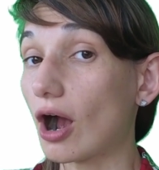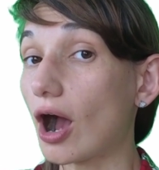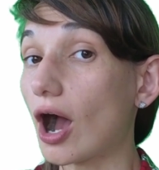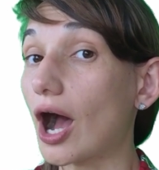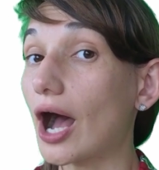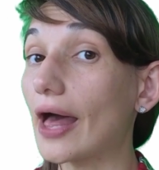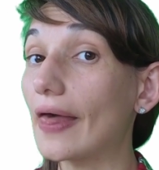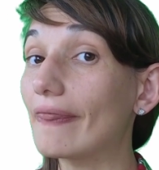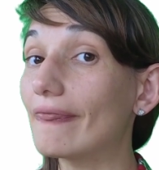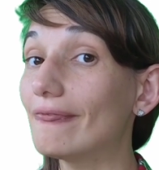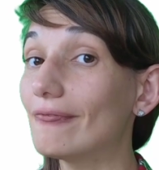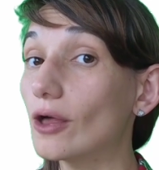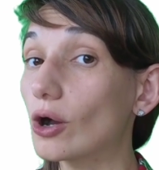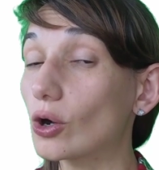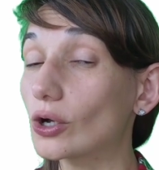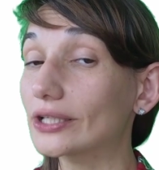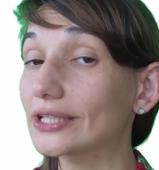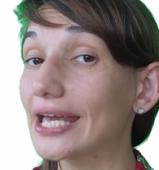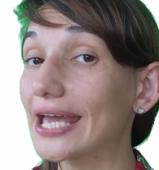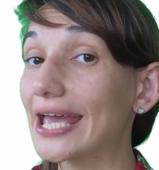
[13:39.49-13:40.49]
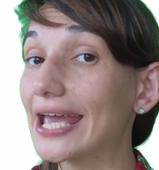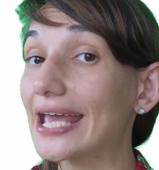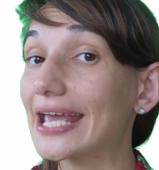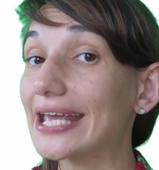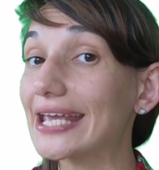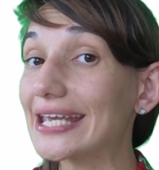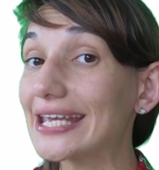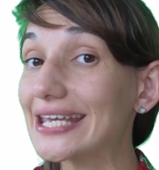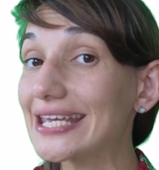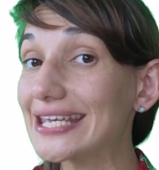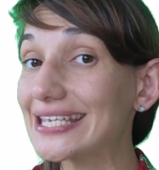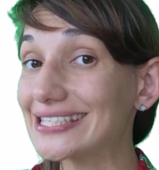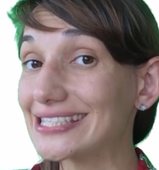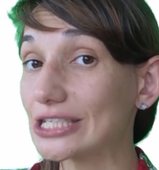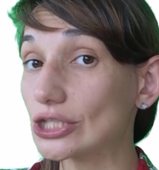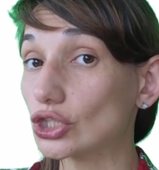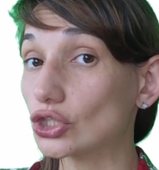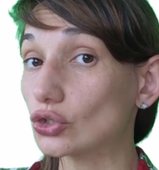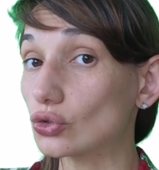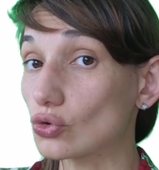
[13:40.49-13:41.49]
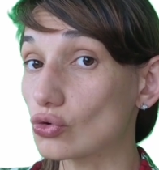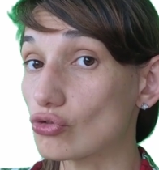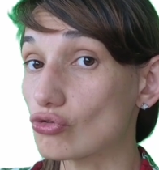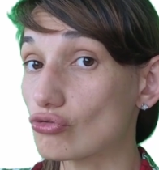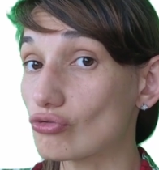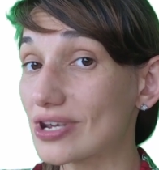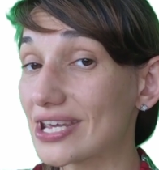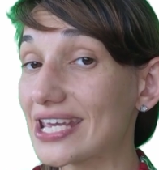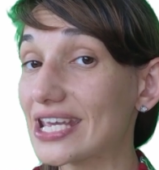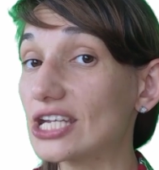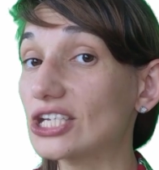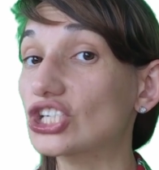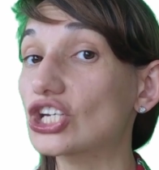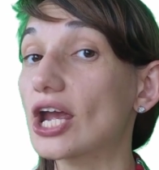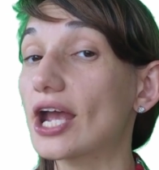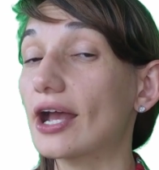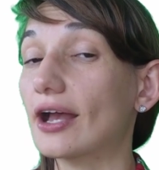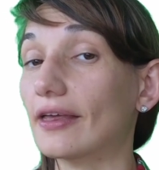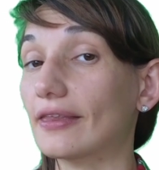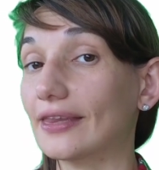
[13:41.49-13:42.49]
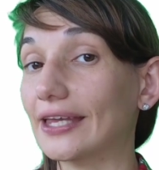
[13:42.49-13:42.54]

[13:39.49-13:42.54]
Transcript: are not easy to reach.